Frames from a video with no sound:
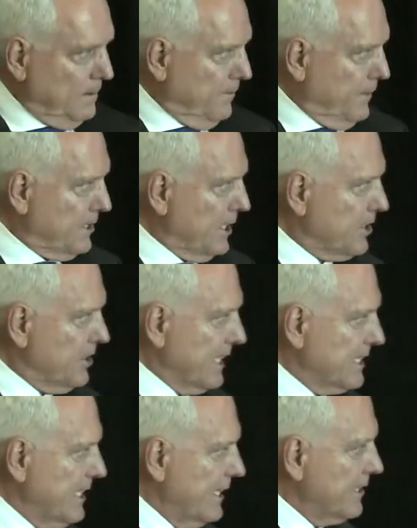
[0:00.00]
physician
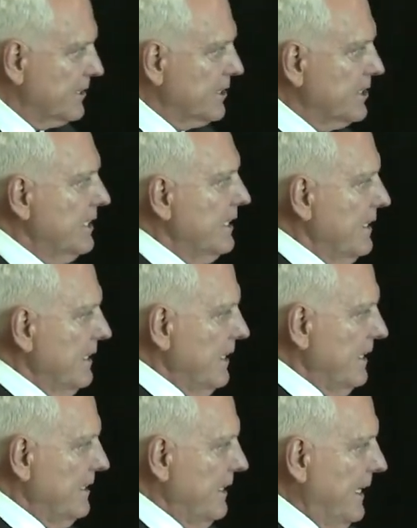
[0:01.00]
extenders
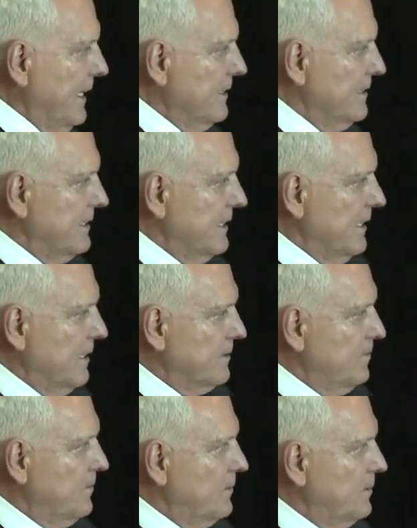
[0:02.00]
and
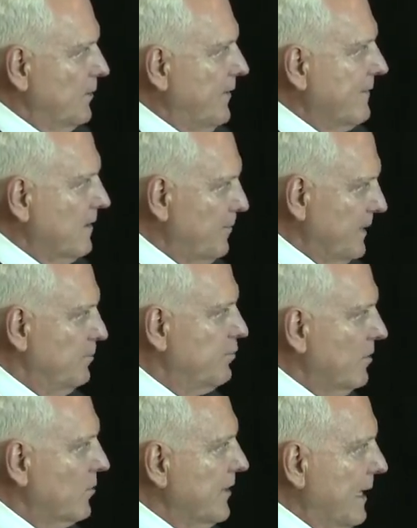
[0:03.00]
developing
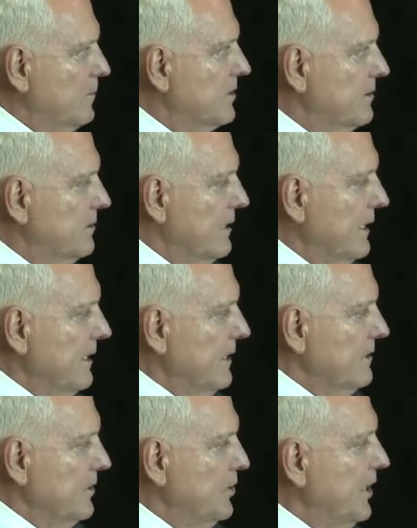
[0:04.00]
programs
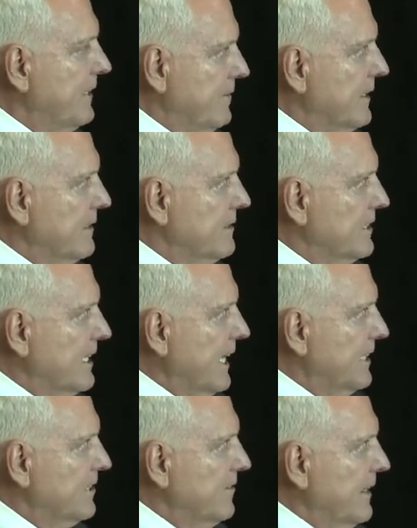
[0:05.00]
uniquely
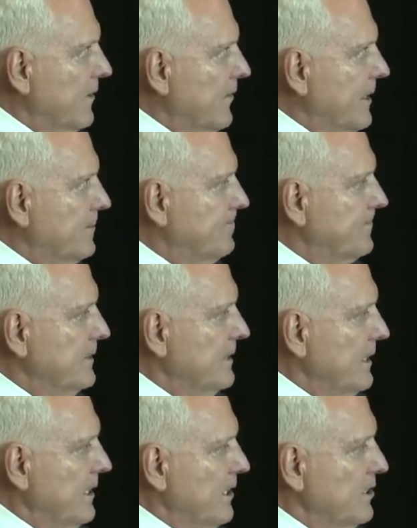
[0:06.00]
designed around them.
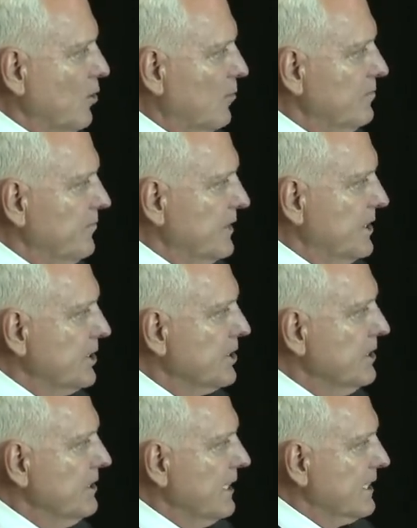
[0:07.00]
So
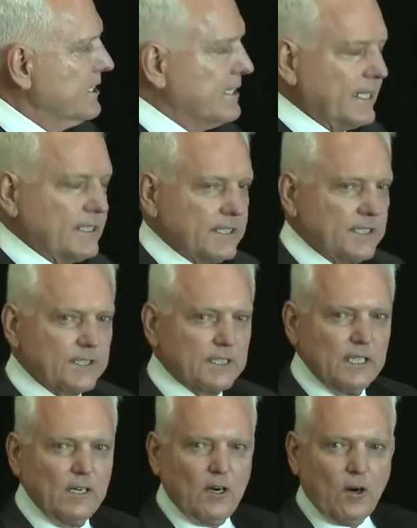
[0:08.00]
physician extenders
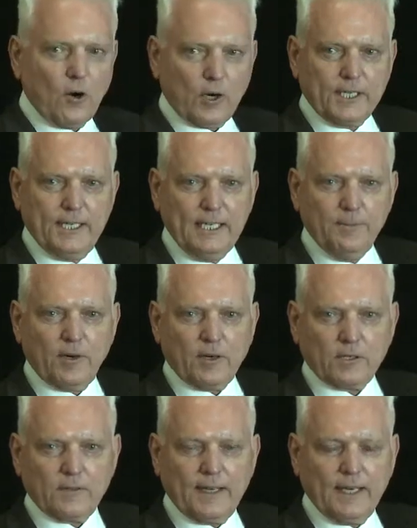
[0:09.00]
are a key
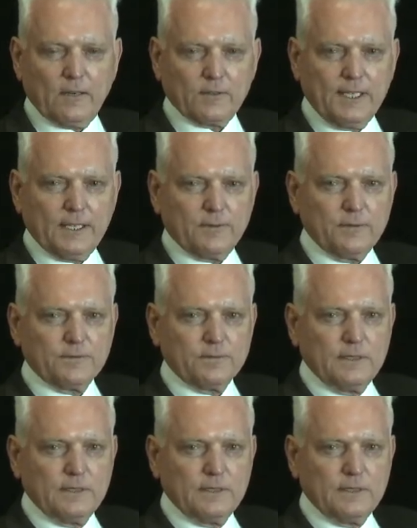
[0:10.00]
part of the healthcare